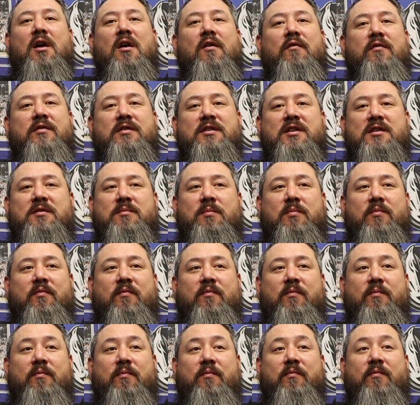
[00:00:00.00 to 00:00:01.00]
Love is his
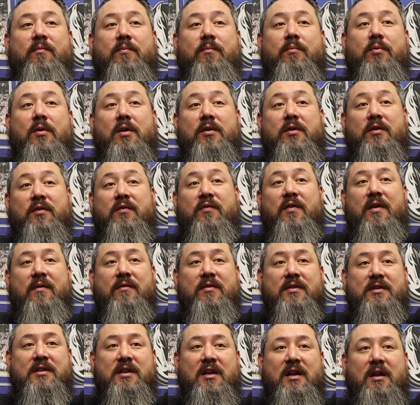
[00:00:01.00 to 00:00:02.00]
brother's
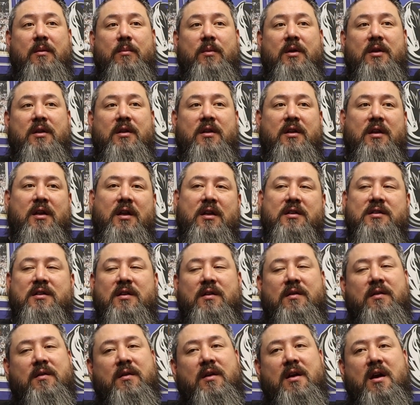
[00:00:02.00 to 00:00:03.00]
favorite team, and he's
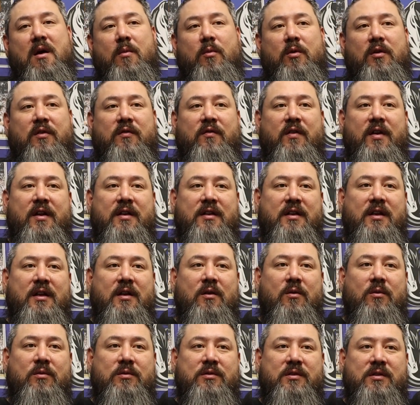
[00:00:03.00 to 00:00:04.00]
a Cowboys fan.
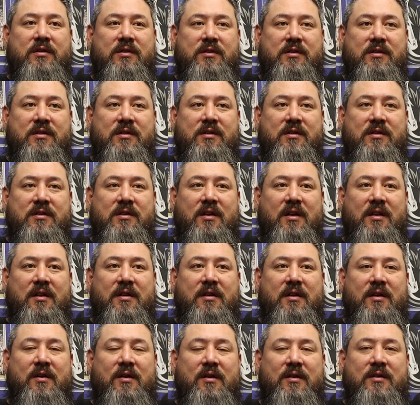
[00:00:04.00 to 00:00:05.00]
Eagles is
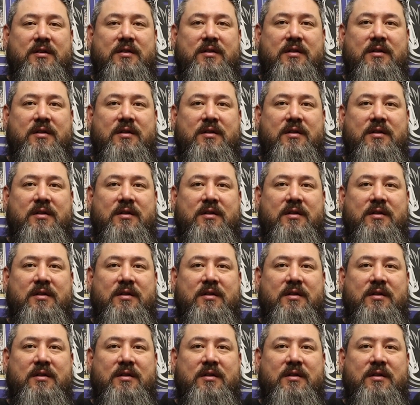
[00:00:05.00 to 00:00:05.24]
Jalen Hurts.